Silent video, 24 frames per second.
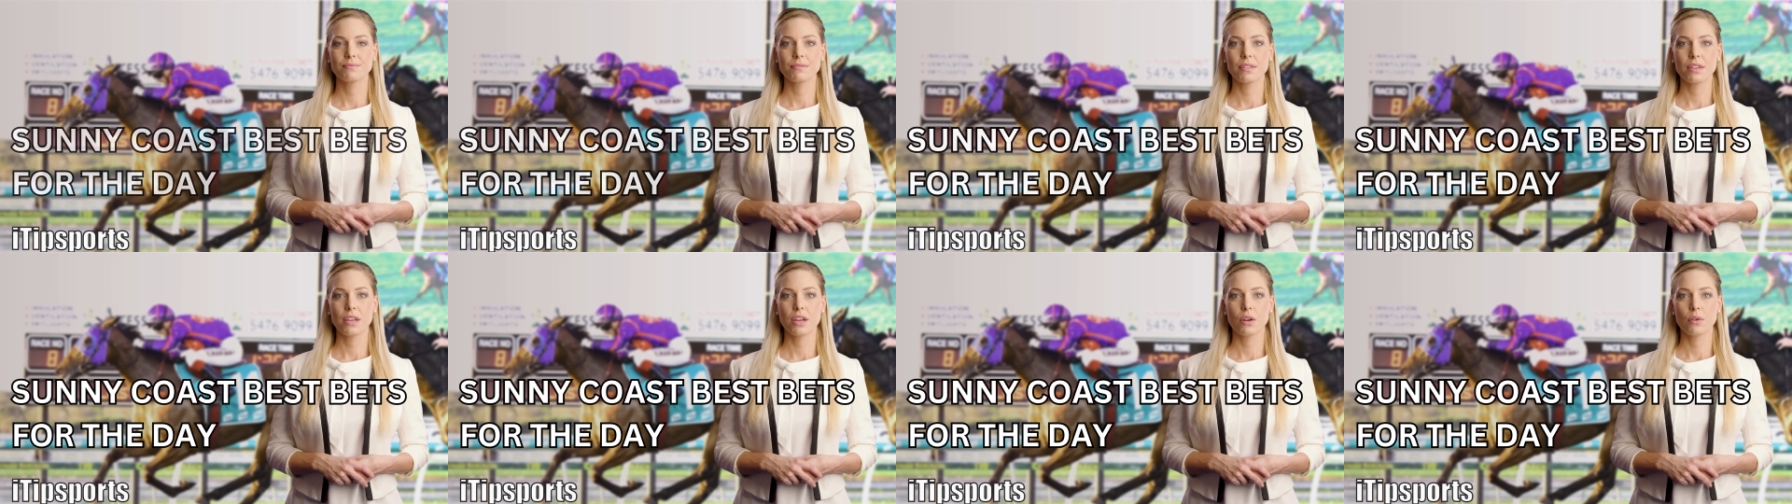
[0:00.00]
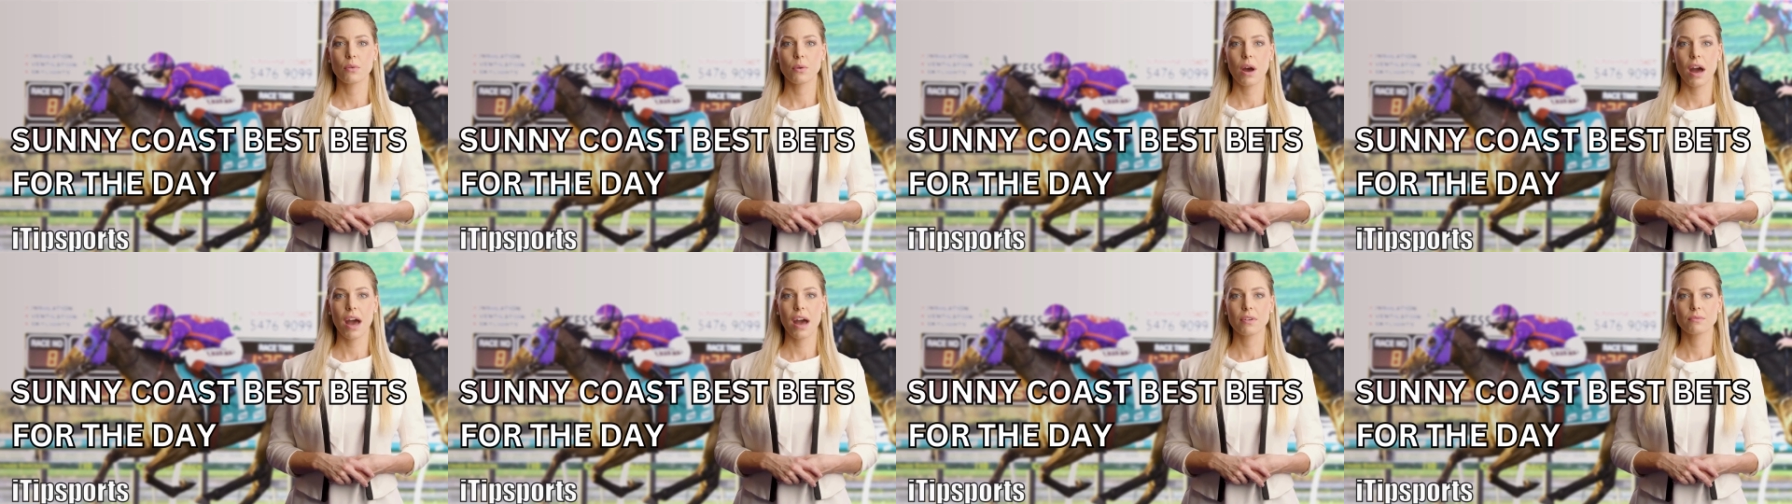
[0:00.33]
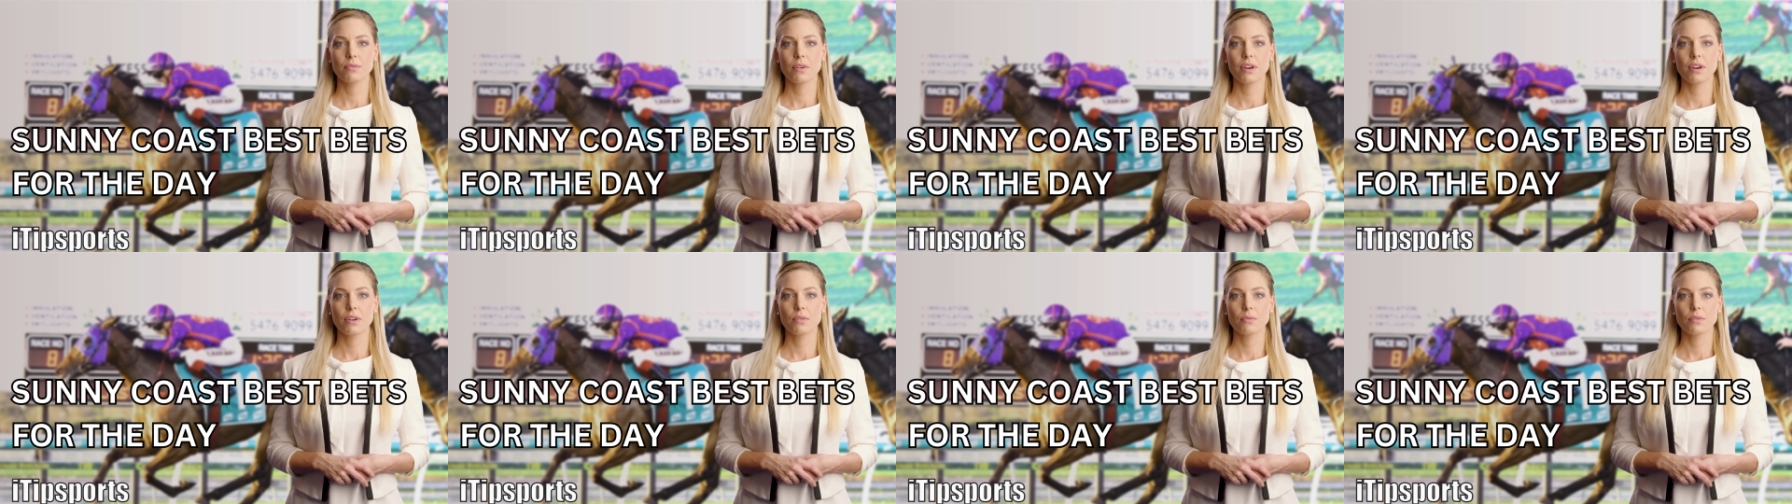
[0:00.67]
There we have
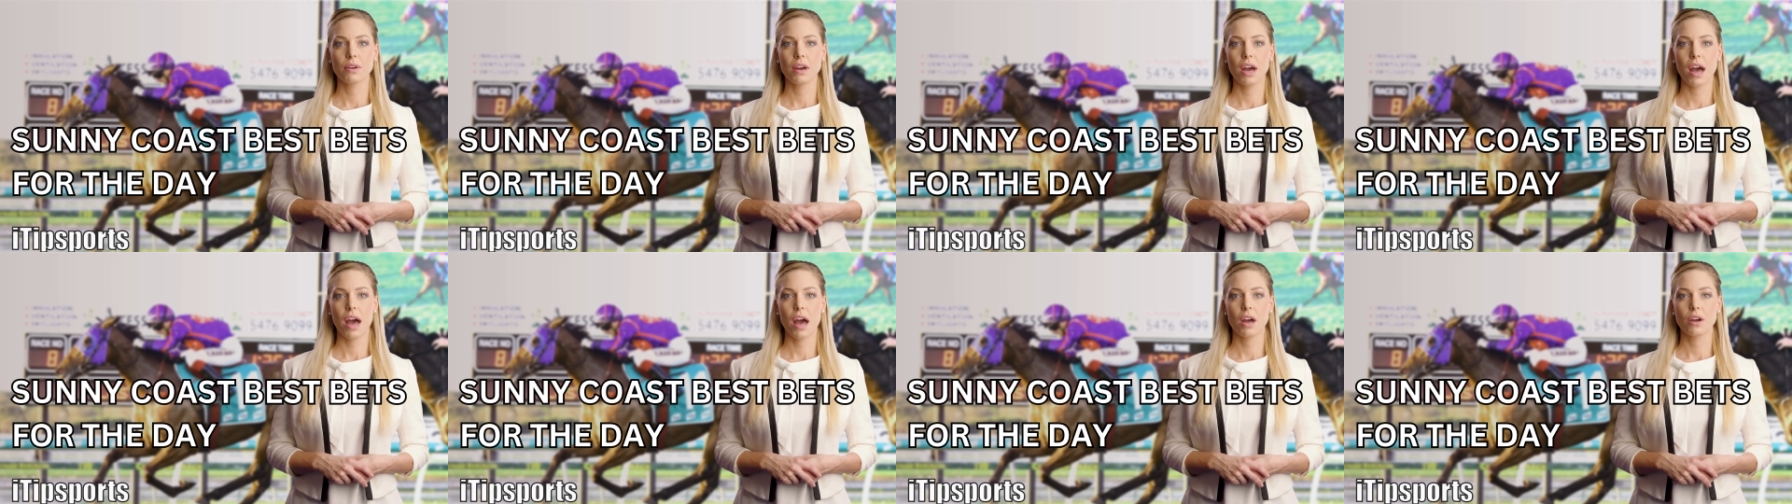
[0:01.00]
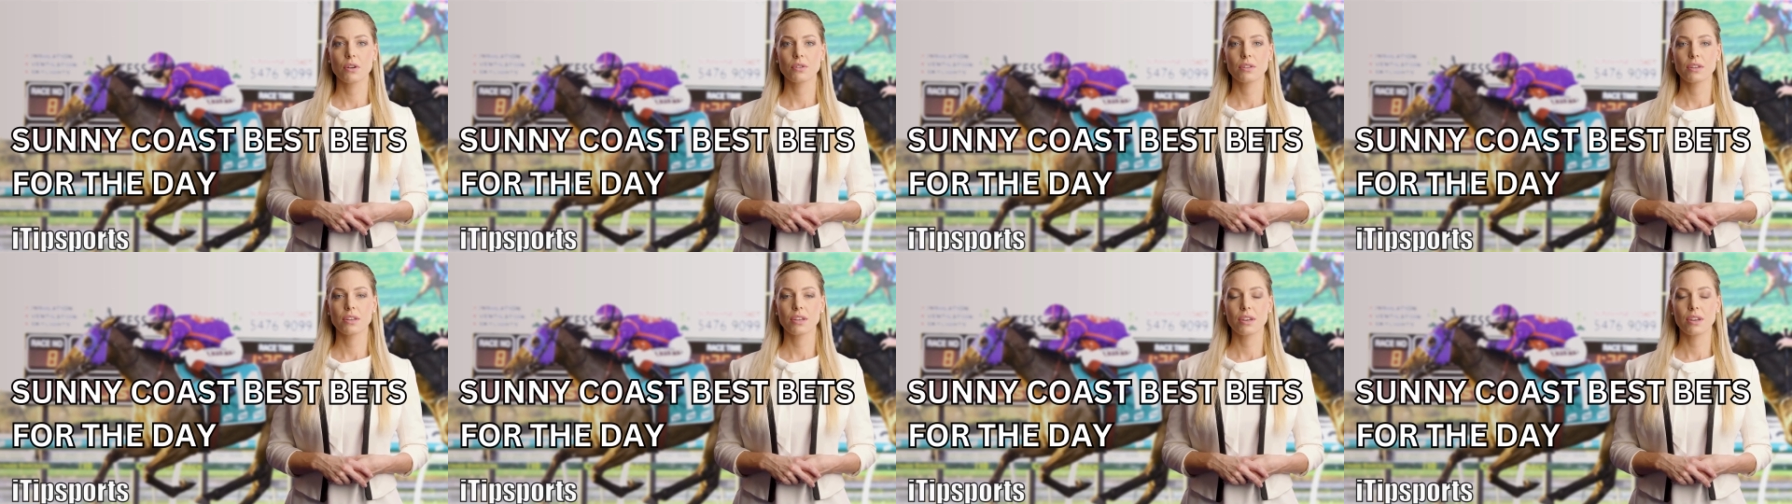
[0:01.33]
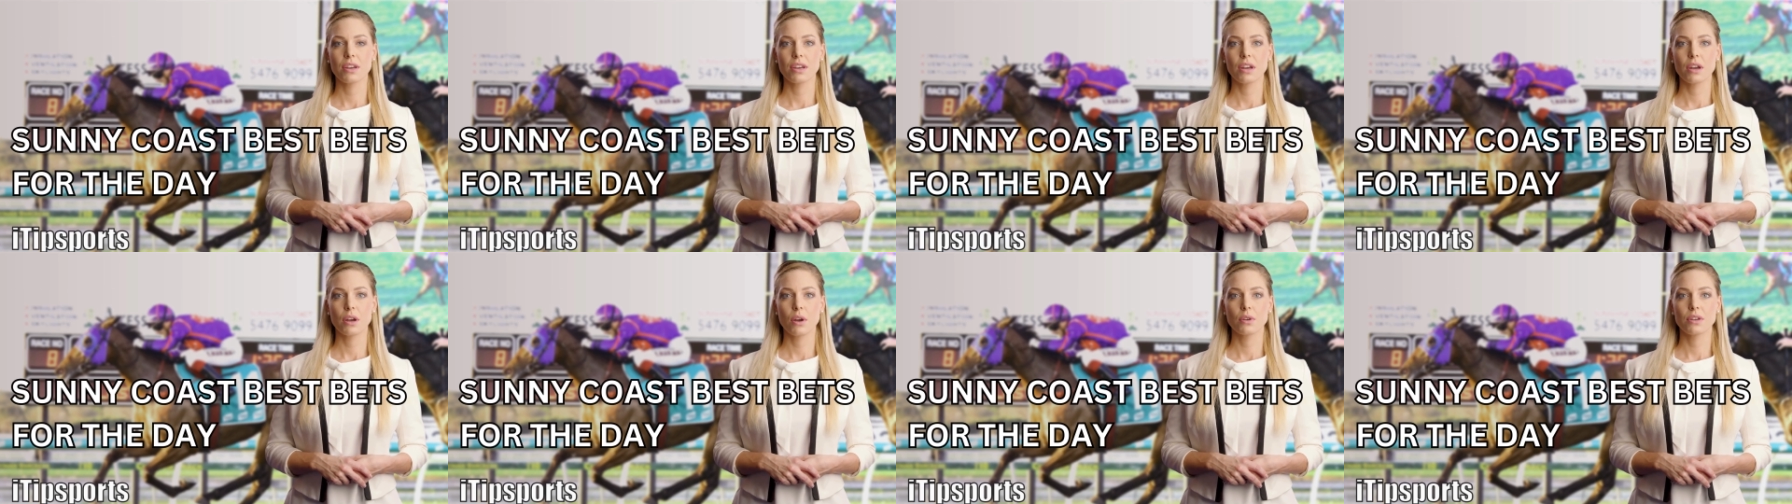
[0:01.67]
it, our
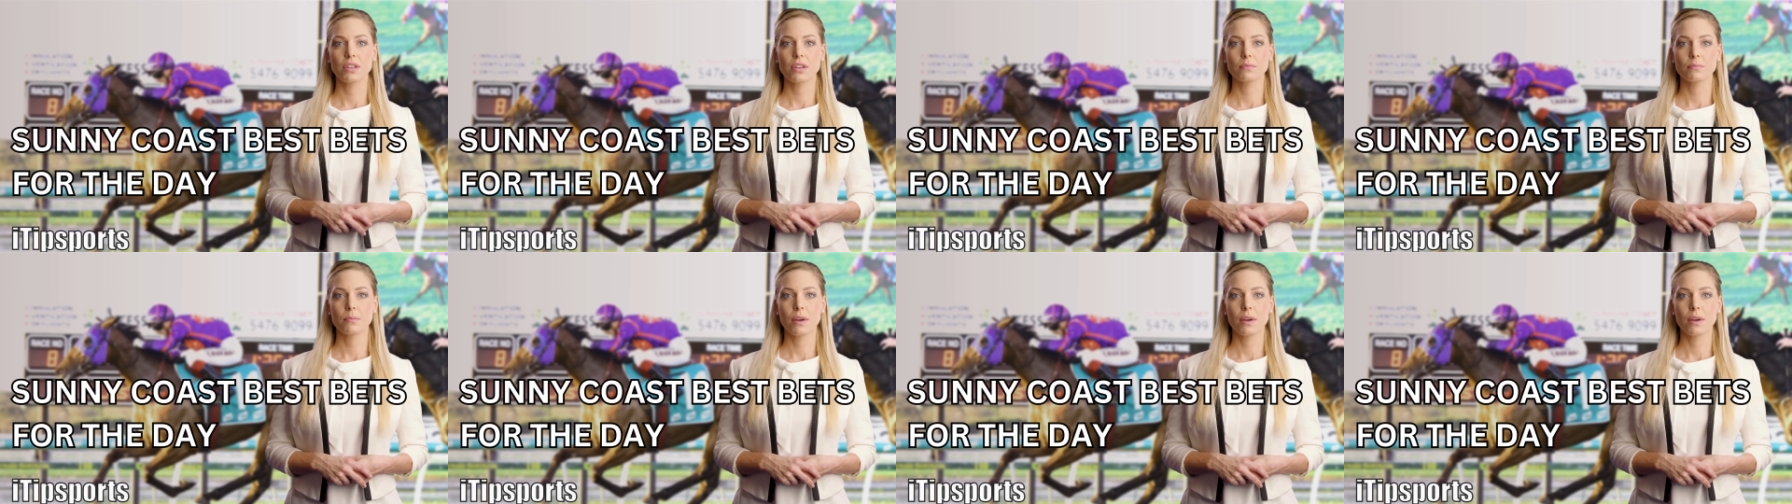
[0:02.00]
sunny coast